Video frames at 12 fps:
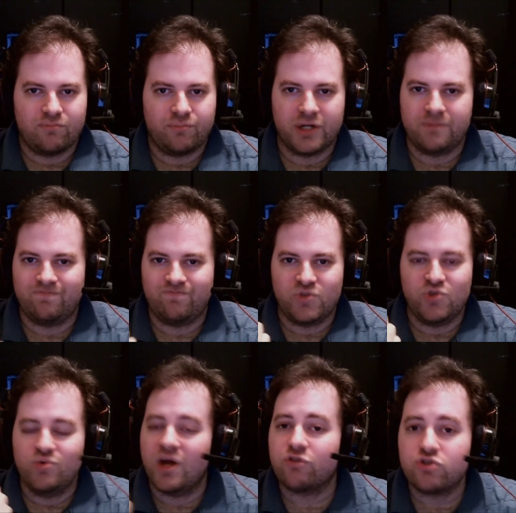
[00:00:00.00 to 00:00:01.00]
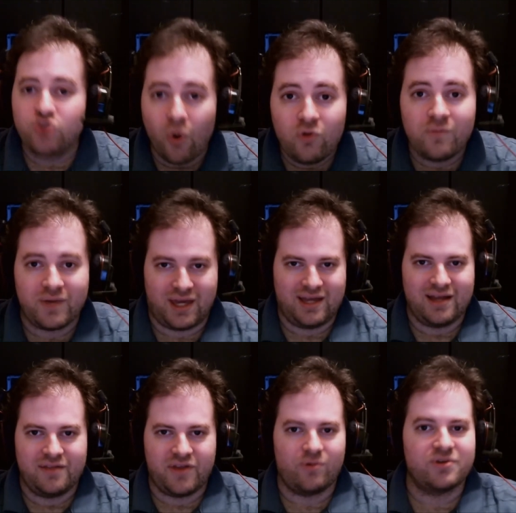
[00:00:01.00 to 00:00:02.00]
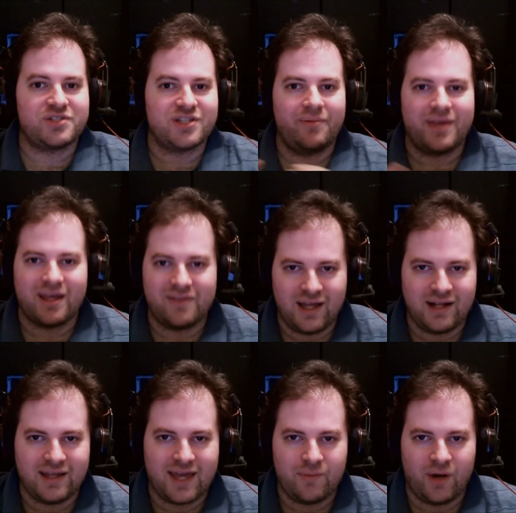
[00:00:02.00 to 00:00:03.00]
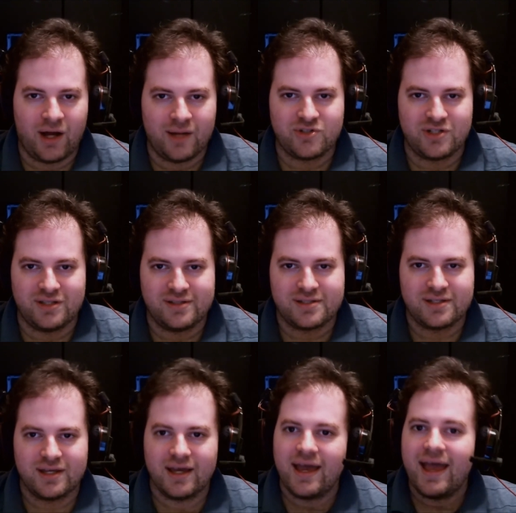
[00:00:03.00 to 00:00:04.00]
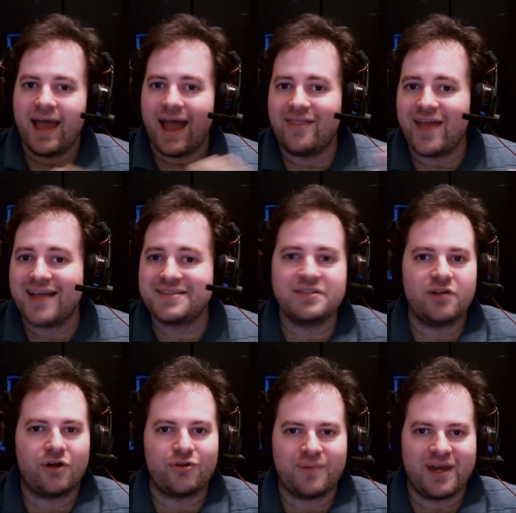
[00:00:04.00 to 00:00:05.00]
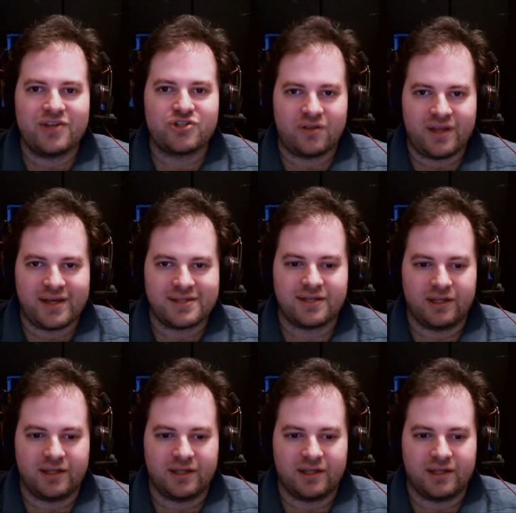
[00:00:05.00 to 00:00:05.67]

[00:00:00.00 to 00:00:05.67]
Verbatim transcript: But you never told me there was something in the in game options. And that's another major lesson.